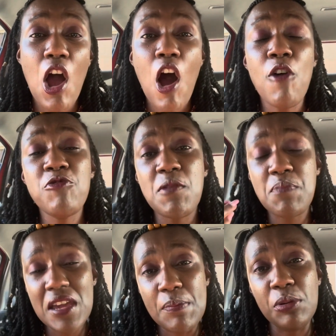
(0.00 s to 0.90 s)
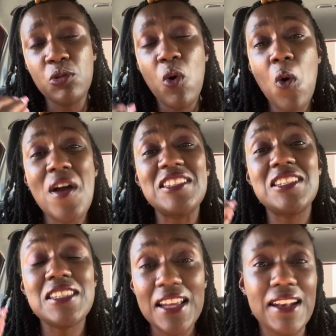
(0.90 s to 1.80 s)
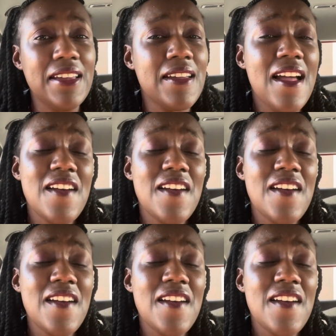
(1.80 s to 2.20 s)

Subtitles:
of the people who were stealing,